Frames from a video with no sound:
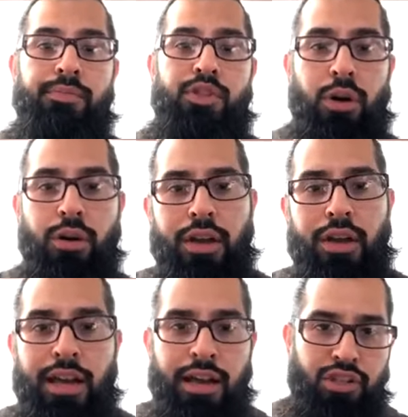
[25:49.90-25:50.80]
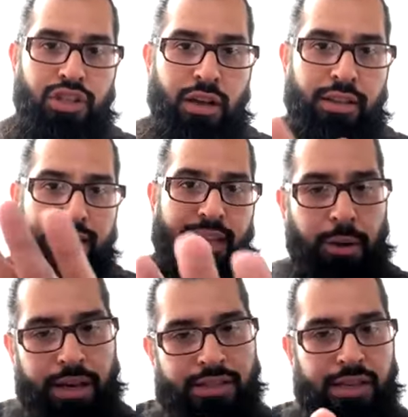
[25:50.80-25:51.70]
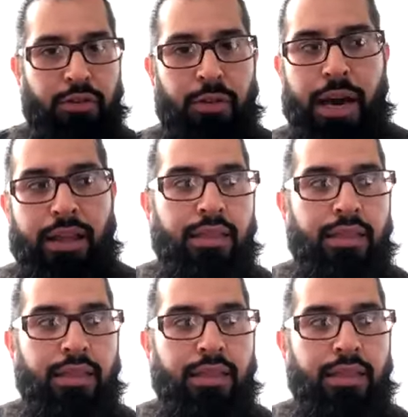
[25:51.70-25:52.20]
So, in a nutshell, that's how I discovered the bat.